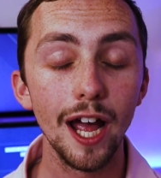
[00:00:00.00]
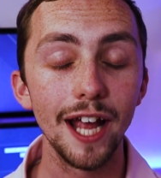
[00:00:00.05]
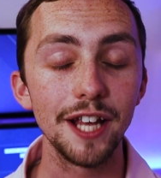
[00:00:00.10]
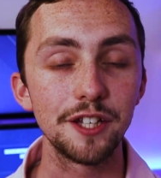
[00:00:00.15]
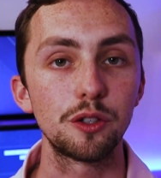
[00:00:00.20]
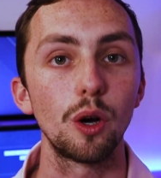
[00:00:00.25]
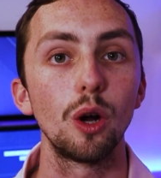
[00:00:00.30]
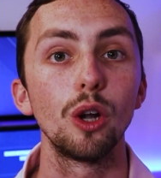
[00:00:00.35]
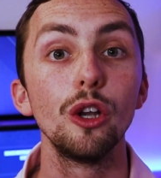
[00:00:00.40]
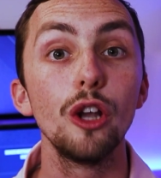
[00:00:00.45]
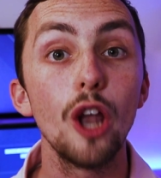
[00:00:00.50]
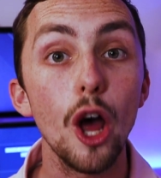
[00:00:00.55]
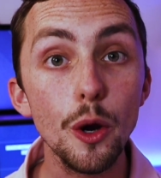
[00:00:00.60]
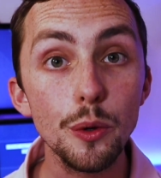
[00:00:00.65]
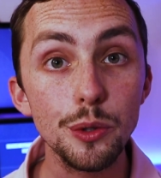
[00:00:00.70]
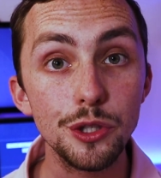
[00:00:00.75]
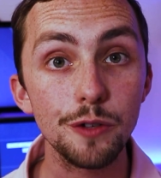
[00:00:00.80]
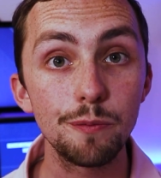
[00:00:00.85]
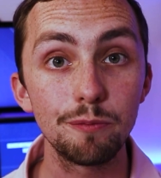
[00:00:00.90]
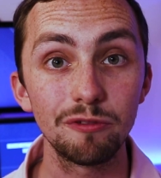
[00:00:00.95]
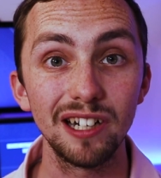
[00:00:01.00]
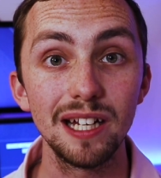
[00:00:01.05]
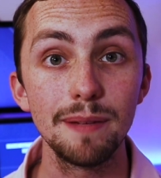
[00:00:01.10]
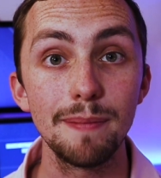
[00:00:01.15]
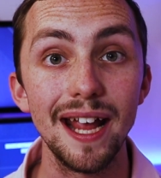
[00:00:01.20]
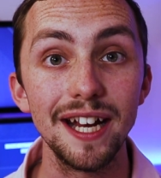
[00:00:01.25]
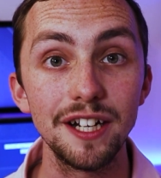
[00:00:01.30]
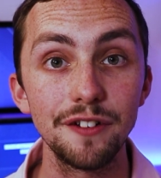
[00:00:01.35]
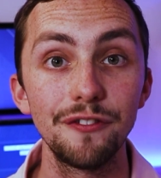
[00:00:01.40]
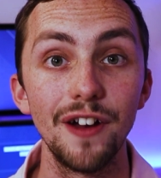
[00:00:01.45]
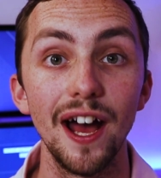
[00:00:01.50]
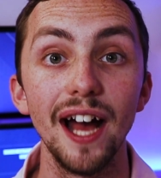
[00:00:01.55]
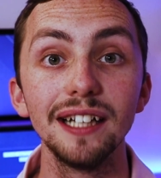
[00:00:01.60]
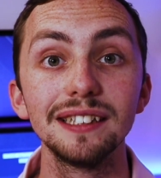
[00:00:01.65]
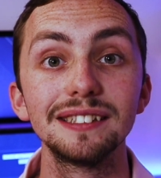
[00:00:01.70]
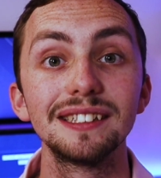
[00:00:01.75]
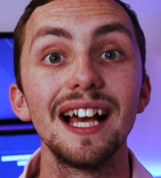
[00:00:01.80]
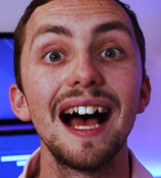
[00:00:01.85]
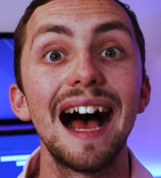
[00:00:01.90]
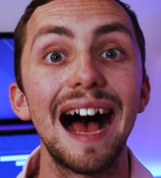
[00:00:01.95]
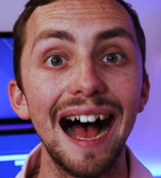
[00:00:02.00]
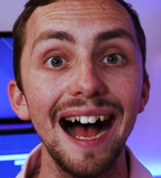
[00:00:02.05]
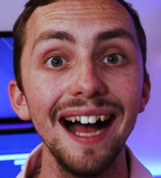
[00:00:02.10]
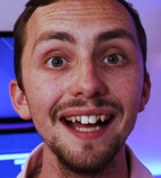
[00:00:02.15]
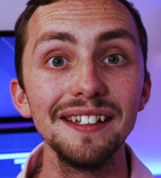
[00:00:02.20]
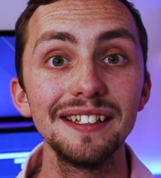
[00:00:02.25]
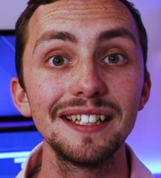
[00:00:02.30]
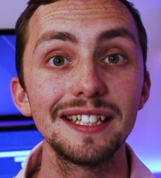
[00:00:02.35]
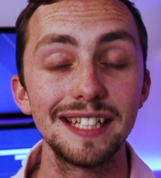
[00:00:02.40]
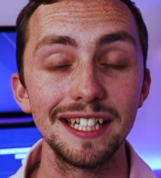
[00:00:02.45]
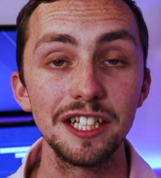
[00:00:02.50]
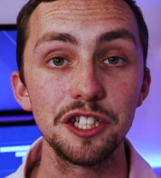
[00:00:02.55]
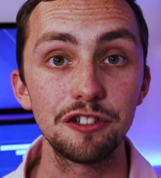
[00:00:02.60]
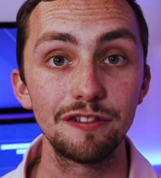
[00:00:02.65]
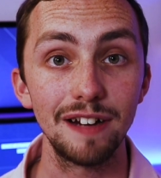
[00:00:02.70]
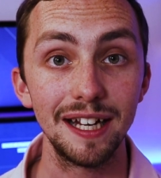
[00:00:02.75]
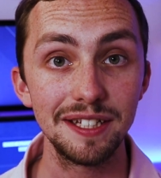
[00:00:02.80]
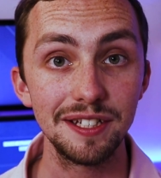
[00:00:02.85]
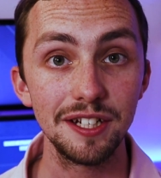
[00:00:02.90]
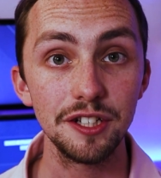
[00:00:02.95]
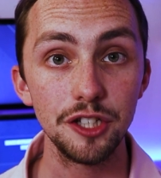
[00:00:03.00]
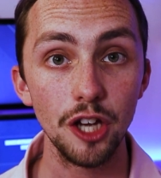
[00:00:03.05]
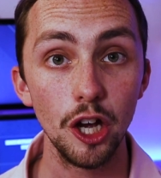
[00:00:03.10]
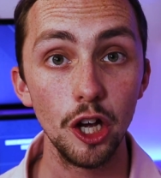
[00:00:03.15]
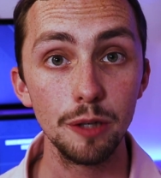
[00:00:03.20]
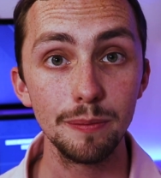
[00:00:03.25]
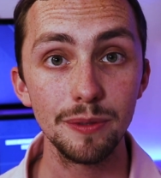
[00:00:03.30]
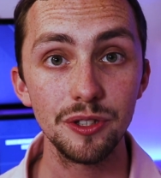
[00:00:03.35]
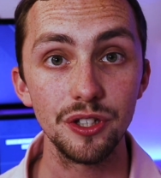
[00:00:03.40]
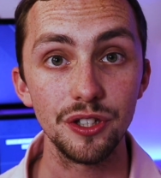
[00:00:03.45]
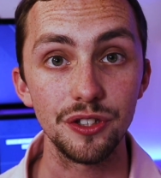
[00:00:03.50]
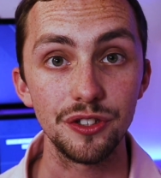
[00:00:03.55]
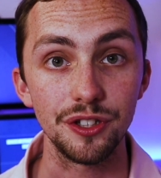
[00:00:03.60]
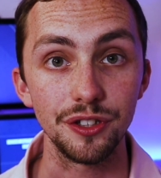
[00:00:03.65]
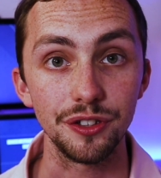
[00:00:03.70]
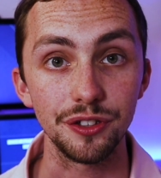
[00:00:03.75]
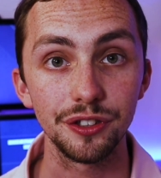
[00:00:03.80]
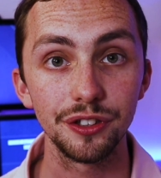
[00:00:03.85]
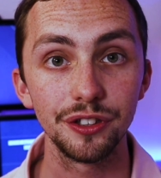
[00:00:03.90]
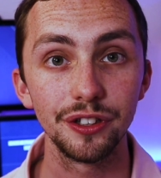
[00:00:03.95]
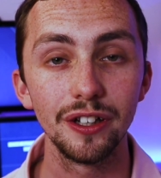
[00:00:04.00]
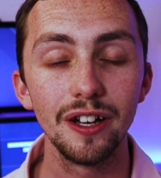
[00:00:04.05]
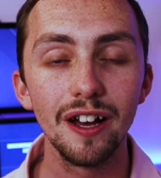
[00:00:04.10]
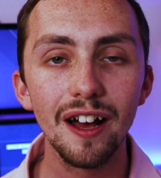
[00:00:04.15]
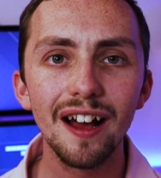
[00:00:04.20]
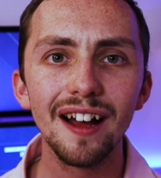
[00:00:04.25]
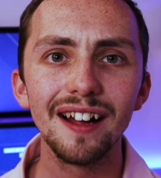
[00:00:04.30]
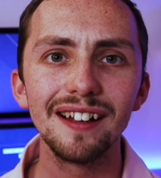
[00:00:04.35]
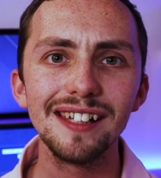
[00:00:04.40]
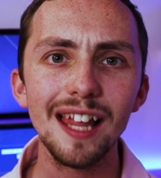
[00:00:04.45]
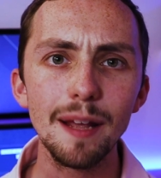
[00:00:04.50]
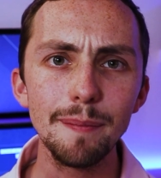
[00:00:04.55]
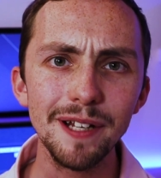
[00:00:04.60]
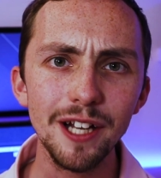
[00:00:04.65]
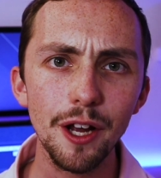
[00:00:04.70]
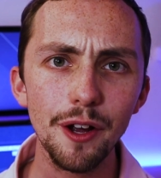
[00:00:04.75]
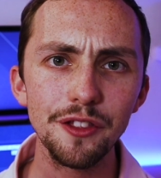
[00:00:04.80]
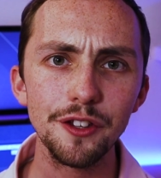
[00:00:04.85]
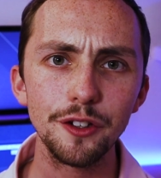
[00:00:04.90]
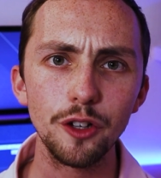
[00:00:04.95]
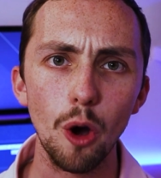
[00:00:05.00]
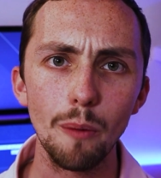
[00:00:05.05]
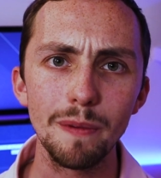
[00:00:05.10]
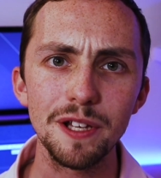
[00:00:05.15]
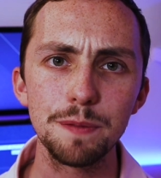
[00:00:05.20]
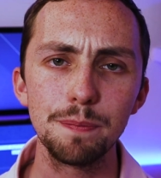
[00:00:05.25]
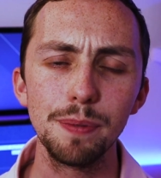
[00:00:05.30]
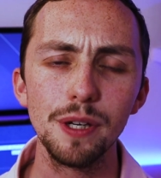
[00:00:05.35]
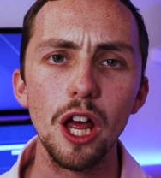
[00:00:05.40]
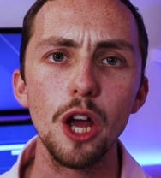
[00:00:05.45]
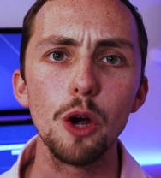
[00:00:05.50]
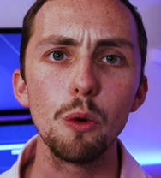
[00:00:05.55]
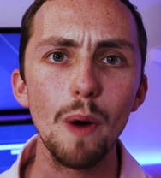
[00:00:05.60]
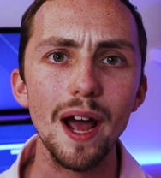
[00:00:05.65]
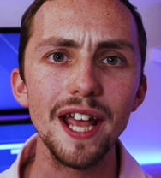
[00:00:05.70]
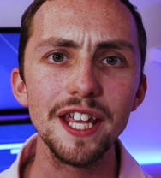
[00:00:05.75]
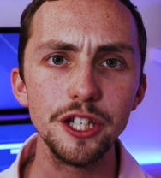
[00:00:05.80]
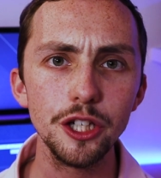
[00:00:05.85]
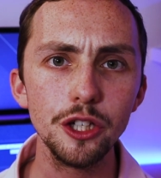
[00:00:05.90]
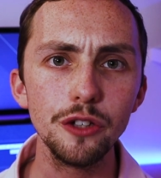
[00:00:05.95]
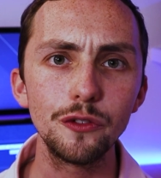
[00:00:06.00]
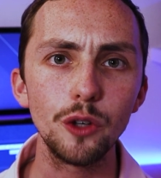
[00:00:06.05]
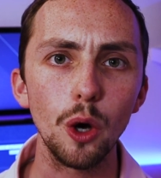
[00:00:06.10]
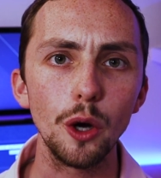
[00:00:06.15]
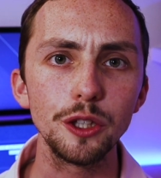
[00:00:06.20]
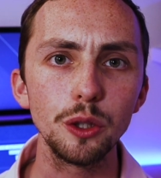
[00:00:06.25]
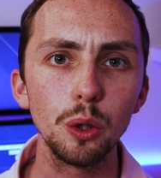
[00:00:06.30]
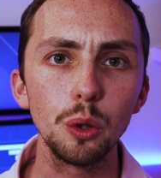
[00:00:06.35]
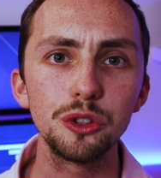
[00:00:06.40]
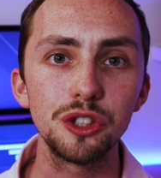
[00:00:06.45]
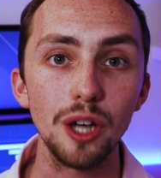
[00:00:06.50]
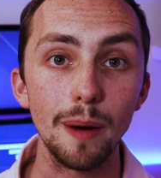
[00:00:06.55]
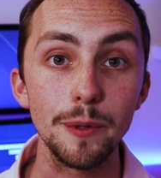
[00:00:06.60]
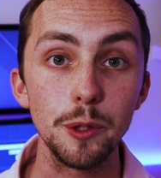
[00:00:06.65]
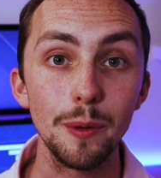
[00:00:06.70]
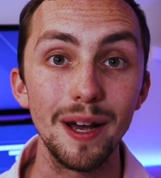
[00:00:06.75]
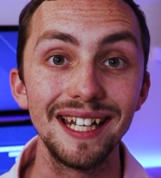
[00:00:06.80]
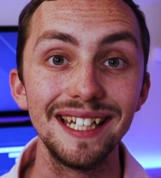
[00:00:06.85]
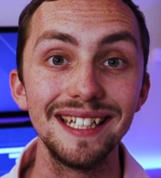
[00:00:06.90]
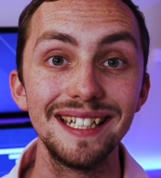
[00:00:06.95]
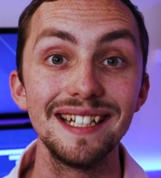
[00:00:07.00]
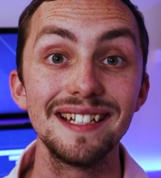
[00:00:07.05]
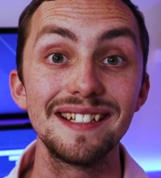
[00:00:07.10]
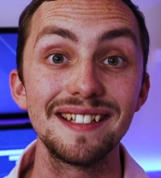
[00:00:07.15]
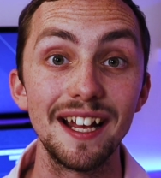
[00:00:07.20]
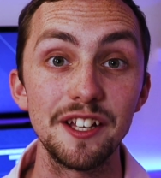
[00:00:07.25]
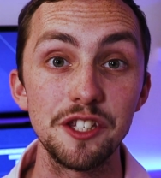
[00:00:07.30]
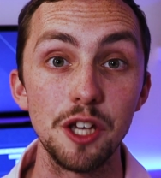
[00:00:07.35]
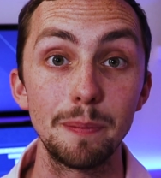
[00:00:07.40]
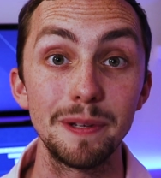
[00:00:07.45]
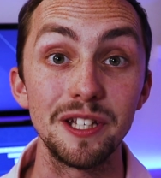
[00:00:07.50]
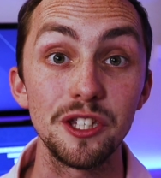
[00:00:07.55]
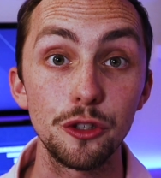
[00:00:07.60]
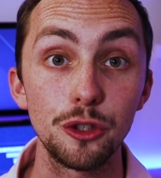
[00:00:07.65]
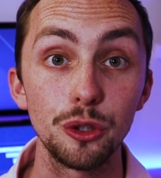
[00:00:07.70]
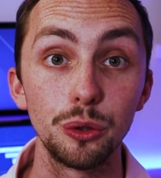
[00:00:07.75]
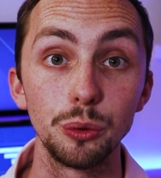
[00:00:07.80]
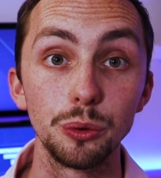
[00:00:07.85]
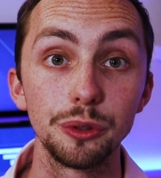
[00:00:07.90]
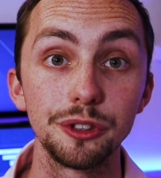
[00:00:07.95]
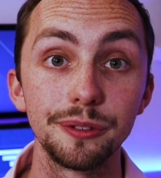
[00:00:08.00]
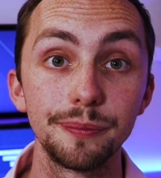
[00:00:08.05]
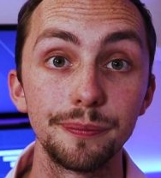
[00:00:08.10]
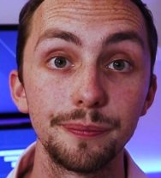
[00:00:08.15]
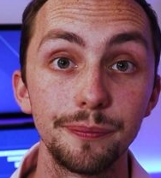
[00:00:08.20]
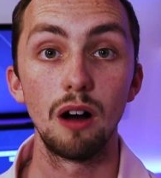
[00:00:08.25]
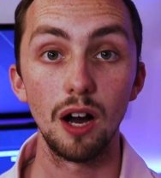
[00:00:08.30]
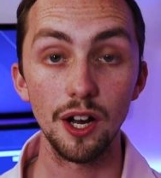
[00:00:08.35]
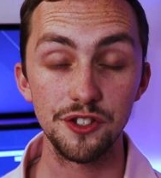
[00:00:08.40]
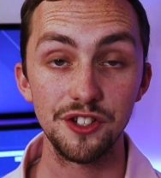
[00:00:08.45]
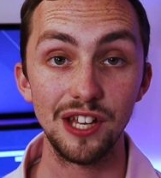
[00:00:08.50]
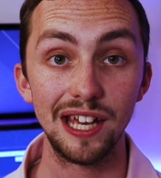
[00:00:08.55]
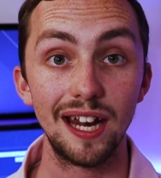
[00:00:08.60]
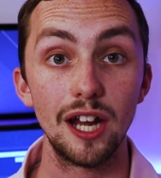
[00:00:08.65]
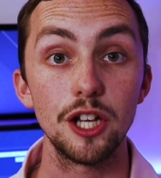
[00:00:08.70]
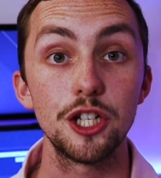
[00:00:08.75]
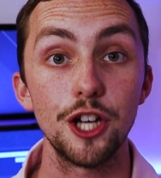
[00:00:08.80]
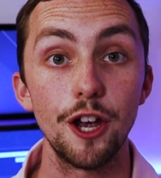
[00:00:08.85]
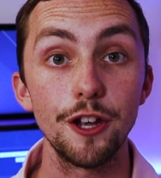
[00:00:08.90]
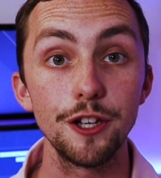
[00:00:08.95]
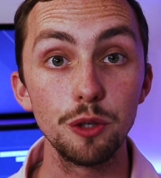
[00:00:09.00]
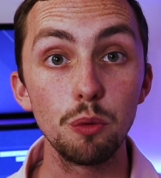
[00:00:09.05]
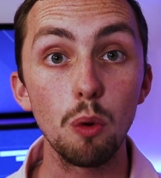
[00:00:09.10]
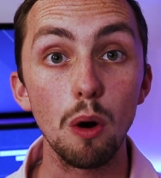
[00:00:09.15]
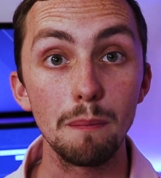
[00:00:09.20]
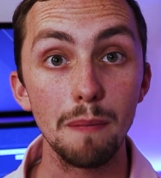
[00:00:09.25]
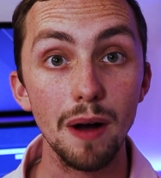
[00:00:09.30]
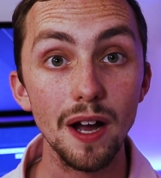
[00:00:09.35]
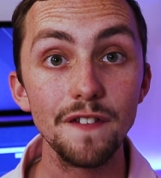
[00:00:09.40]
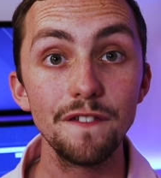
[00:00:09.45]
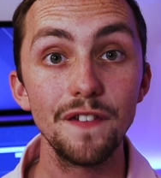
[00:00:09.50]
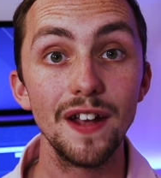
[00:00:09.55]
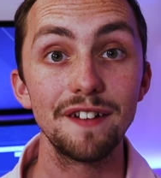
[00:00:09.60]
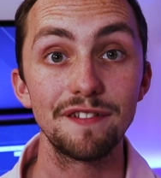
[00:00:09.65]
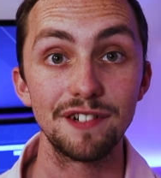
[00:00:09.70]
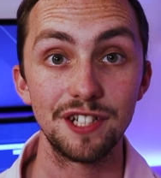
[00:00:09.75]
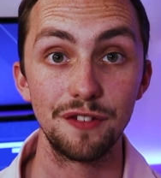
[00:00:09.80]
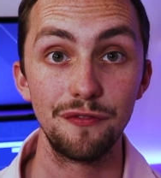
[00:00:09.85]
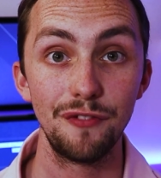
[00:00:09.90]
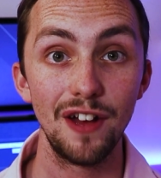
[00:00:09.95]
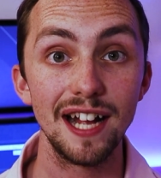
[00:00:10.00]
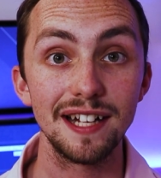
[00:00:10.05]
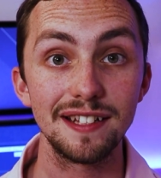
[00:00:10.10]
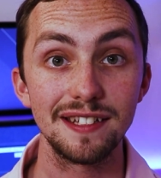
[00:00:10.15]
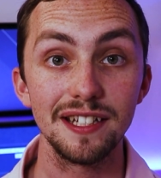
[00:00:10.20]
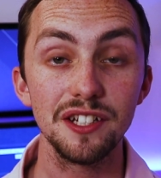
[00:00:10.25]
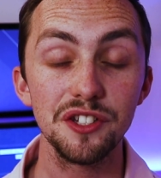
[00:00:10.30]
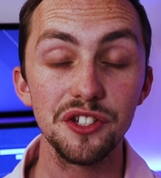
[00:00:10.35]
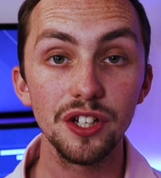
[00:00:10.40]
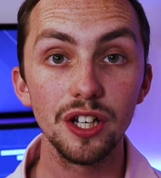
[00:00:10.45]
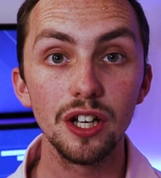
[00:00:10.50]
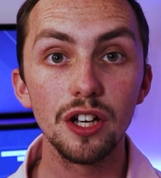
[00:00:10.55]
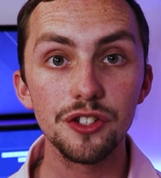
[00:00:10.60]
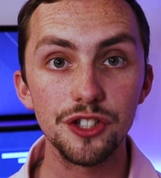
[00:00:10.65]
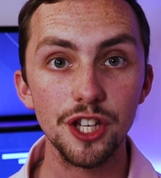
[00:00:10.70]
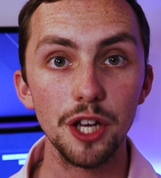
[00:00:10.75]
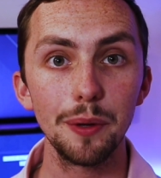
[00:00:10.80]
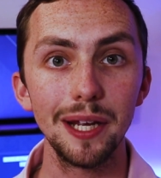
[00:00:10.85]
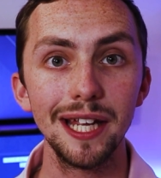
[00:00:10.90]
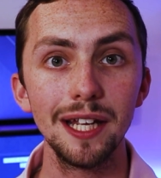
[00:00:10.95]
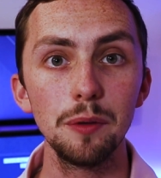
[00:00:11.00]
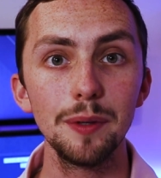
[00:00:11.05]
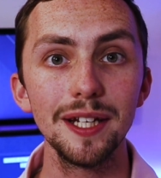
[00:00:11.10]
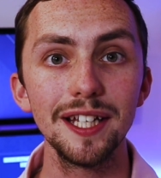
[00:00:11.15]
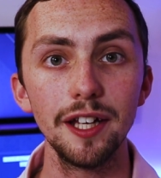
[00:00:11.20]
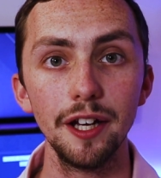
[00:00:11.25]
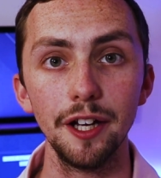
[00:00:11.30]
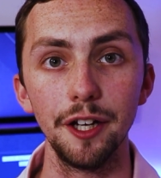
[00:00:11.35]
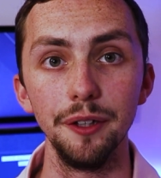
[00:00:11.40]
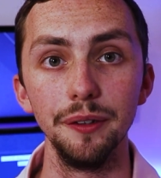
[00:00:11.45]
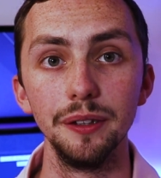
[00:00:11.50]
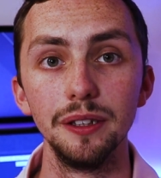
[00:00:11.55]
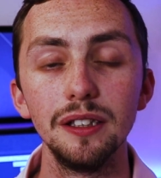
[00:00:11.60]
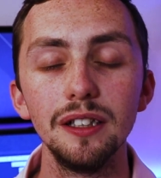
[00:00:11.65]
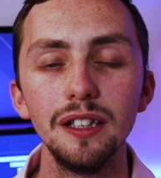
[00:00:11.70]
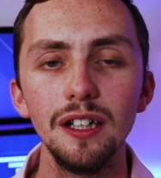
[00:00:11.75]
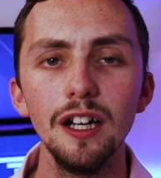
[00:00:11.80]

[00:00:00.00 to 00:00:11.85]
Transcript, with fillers: It's got loads of pre-made effects and it's integrated into Home Assistant. Let me know in the comments below where you've got your WLED setup installed. I said I'd show you what my favourite effect is, so here we go.